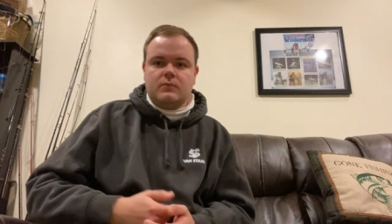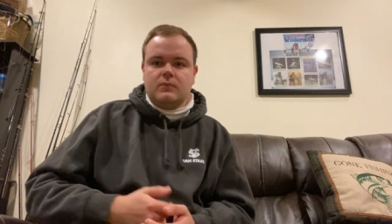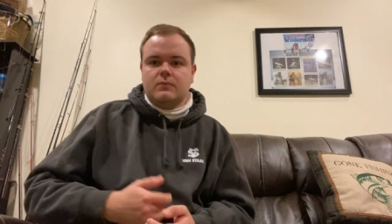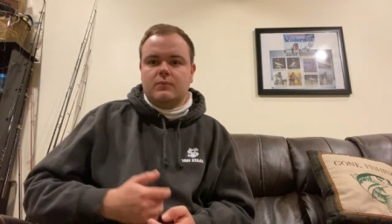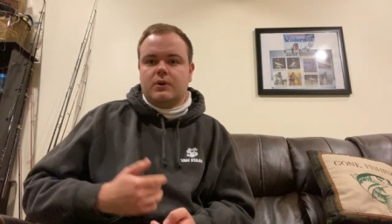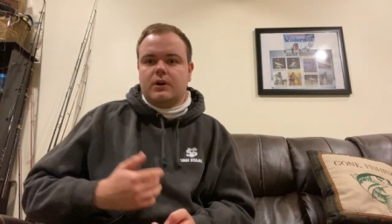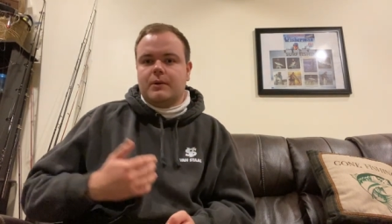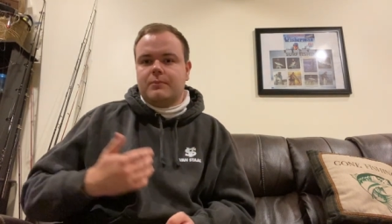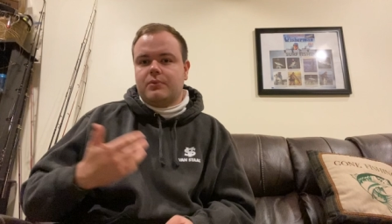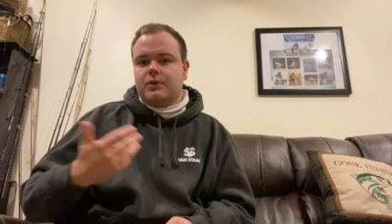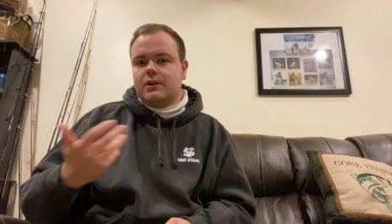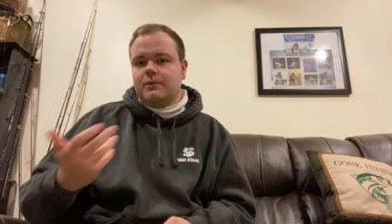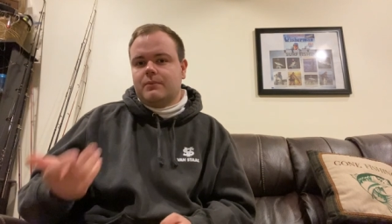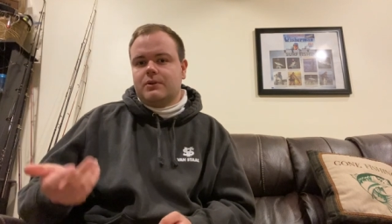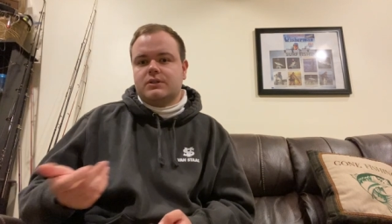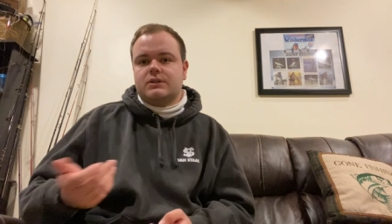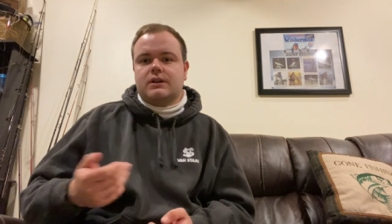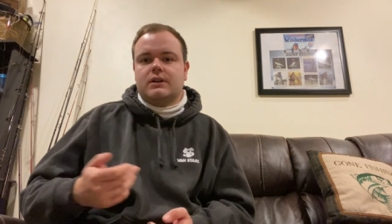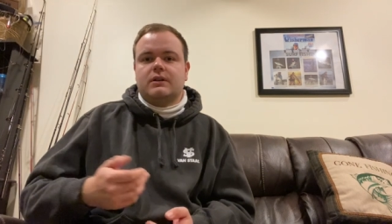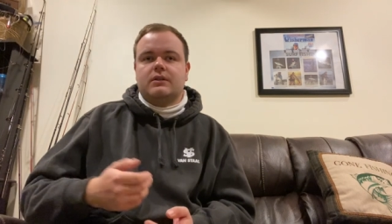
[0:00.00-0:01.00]
but i'm pretty
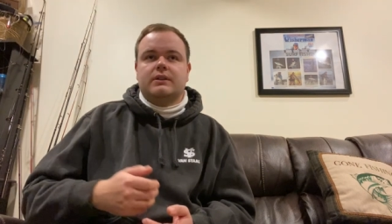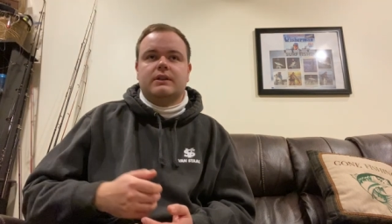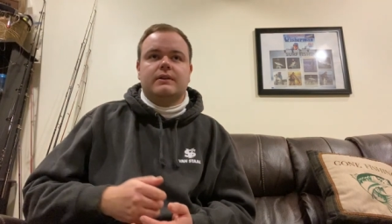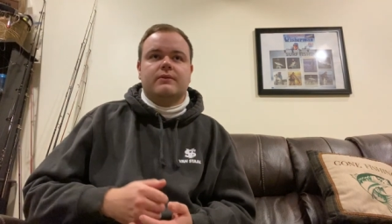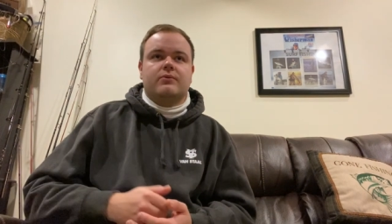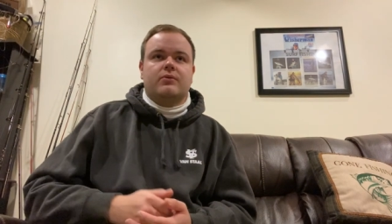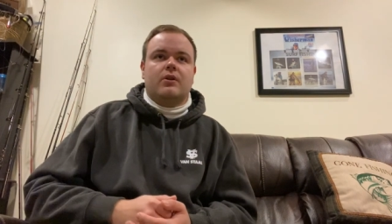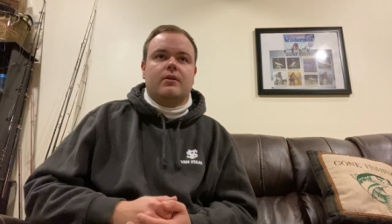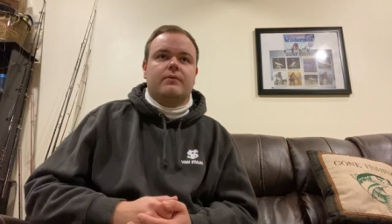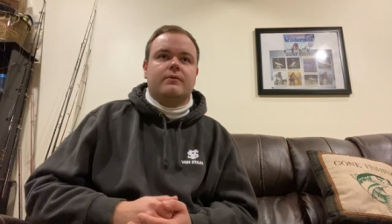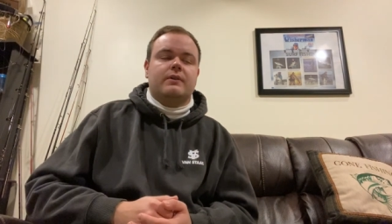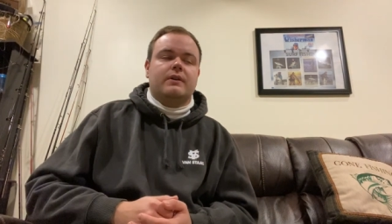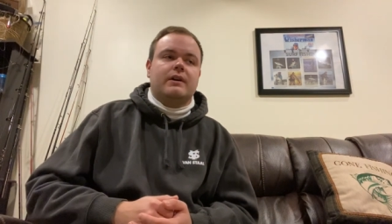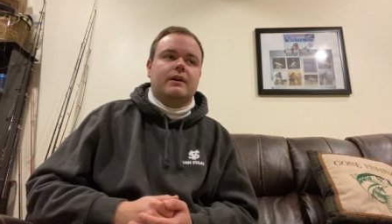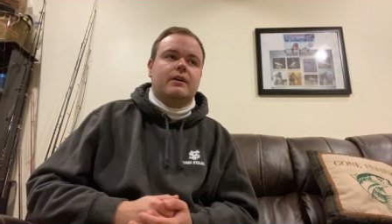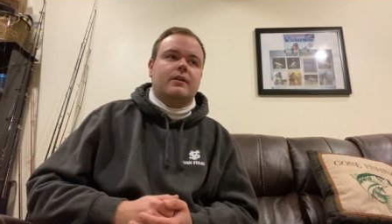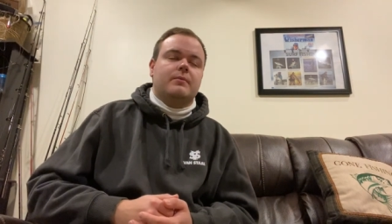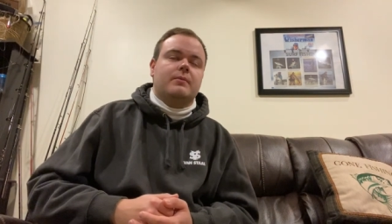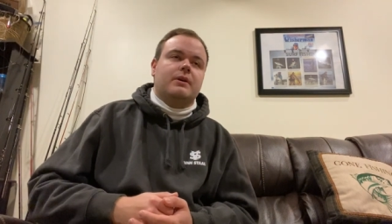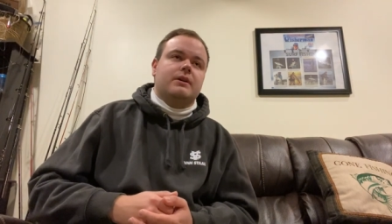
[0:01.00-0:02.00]
much going to leave off
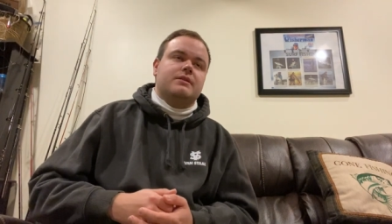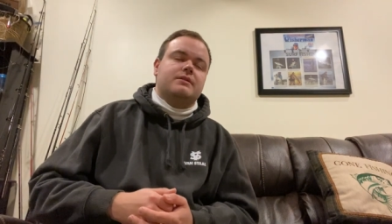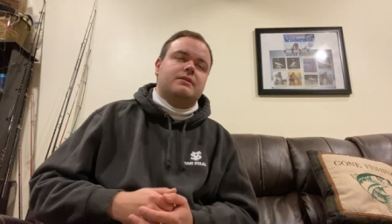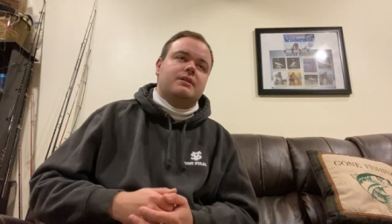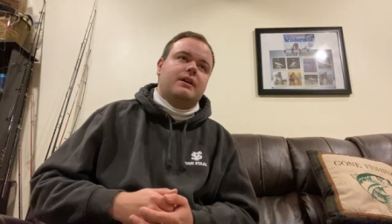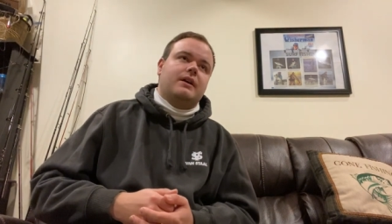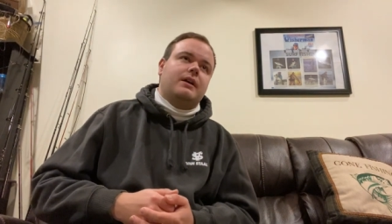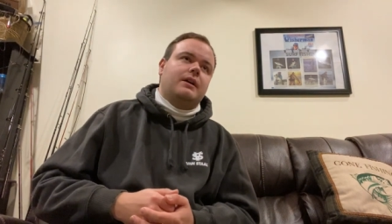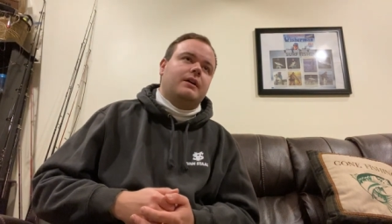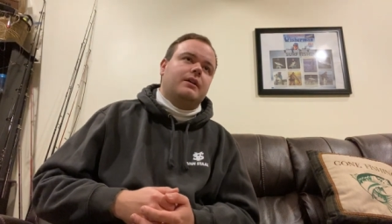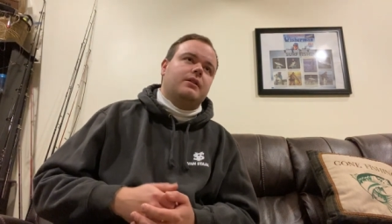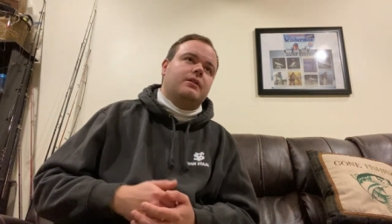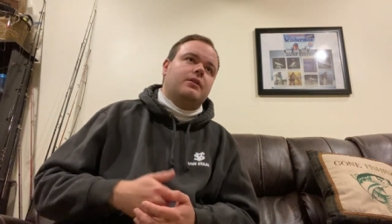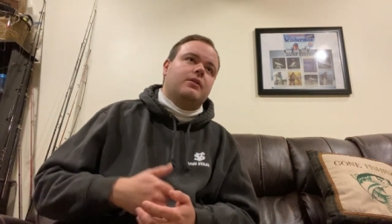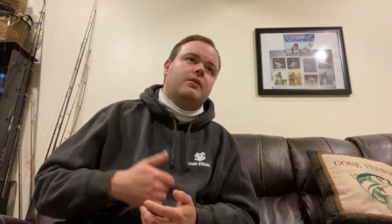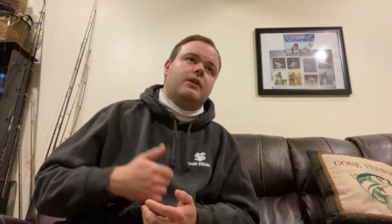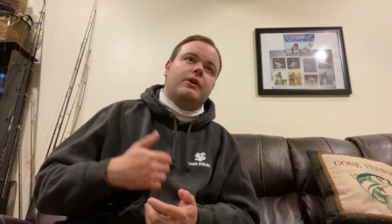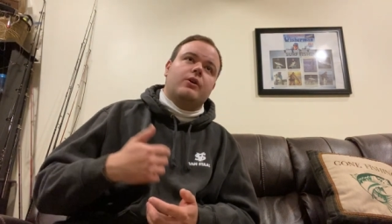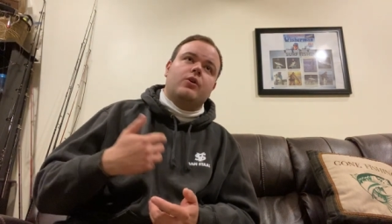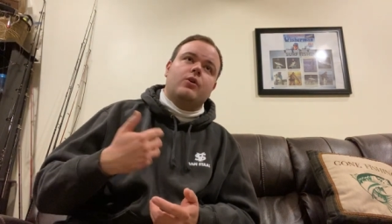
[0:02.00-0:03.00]
here by saying you know
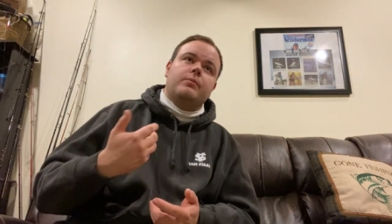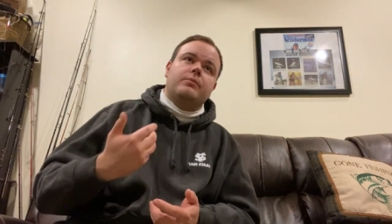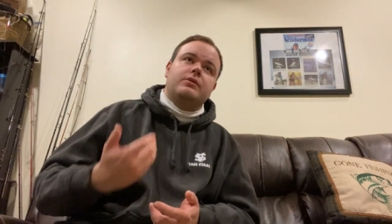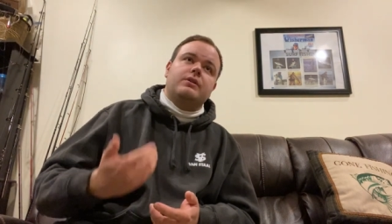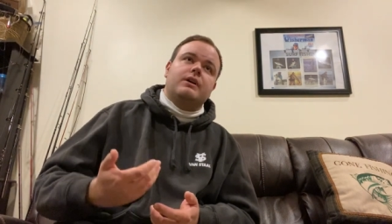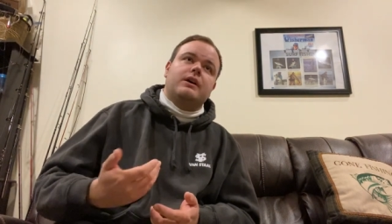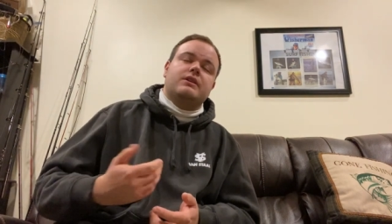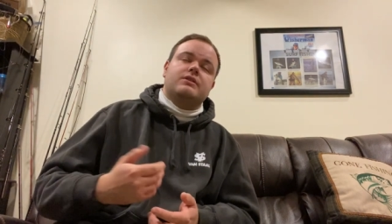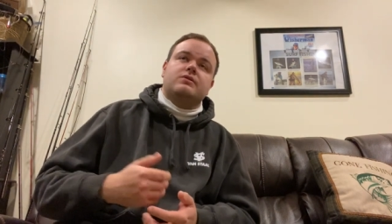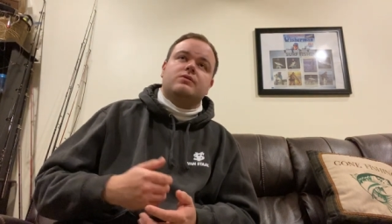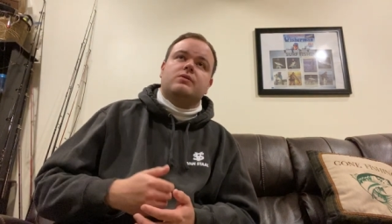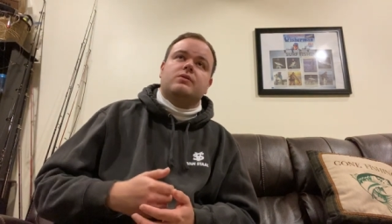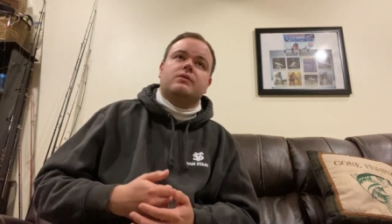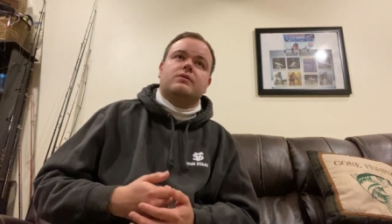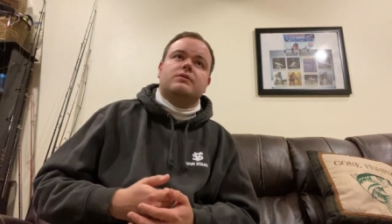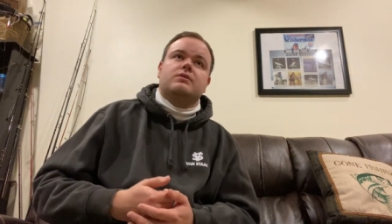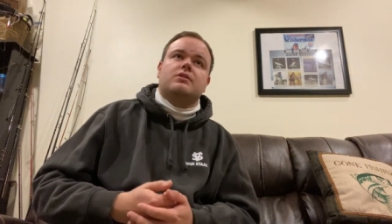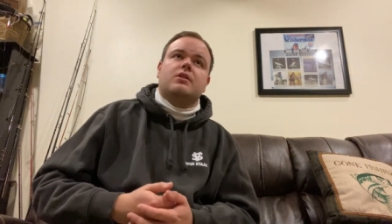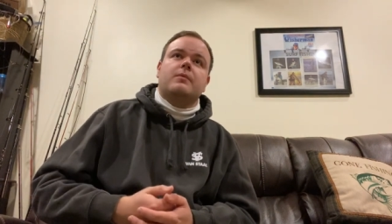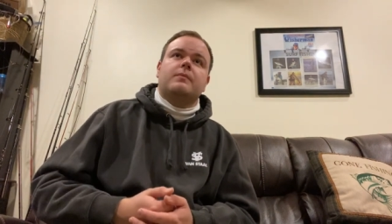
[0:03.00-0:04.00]
i hope you guys
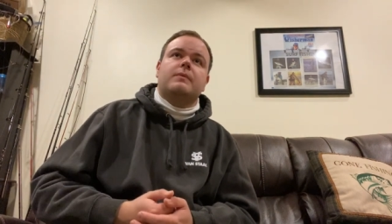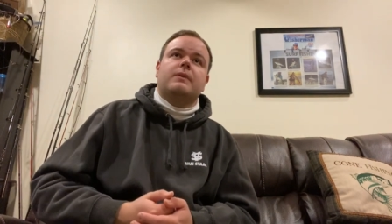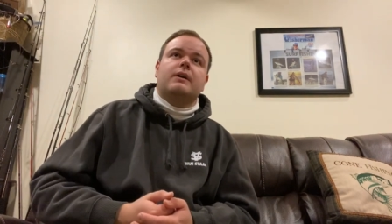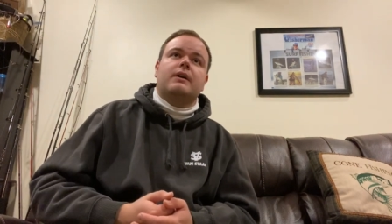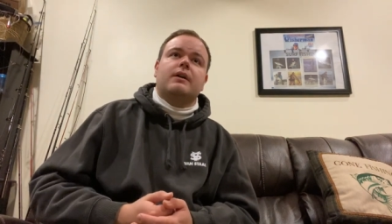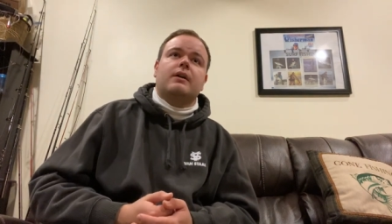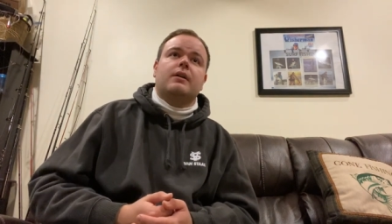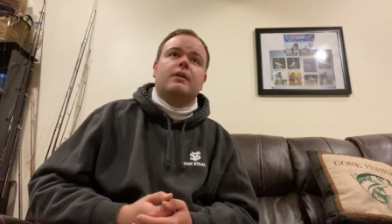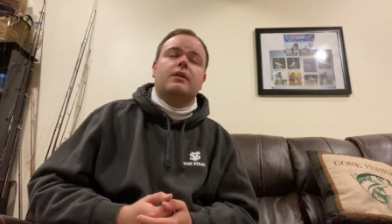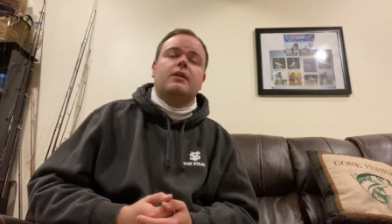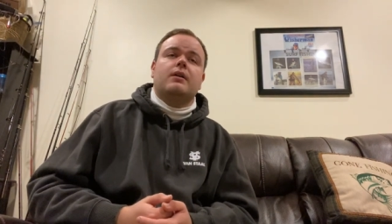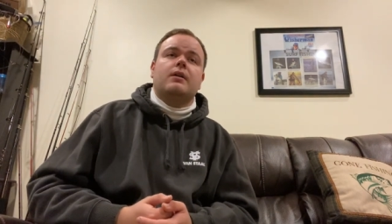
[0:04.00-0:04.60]
learned something